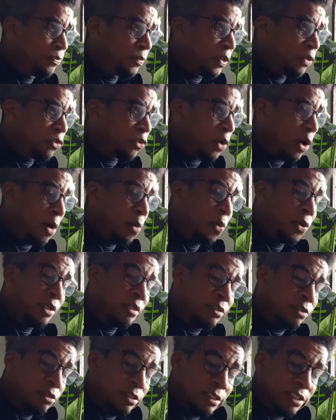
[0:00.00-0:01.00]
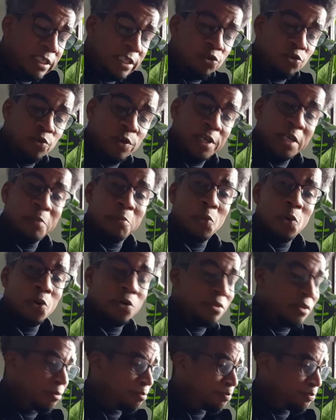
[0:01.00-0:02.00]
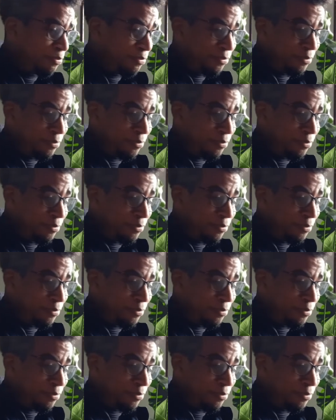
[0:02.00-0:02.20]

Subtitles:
so I wouldn't suggest drinking more than